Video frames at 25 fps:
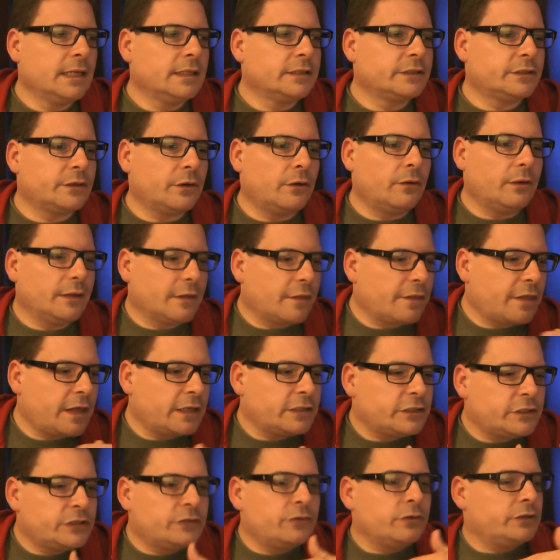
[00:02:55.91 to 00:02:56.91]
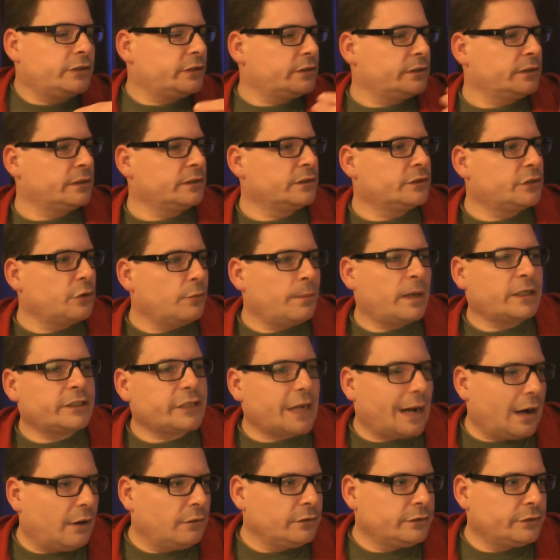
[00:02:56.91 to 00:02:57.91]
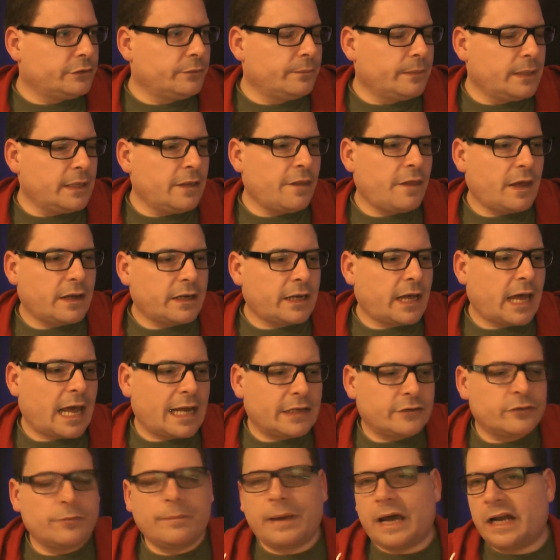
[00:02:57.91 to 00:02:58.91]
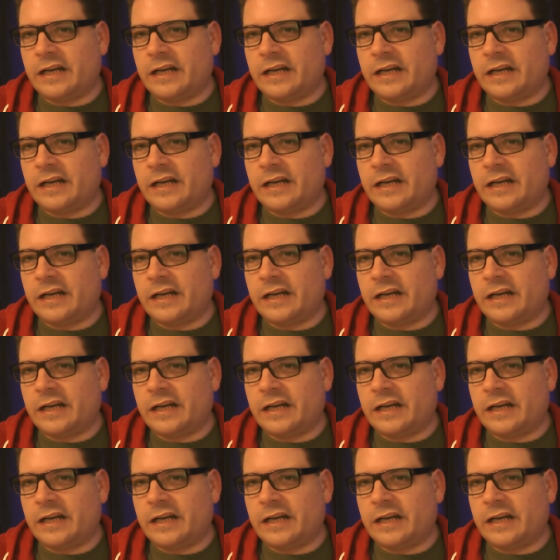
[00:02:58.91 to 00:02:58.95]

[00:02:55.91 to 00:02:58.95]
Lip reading: So that stood so much out to me that I had to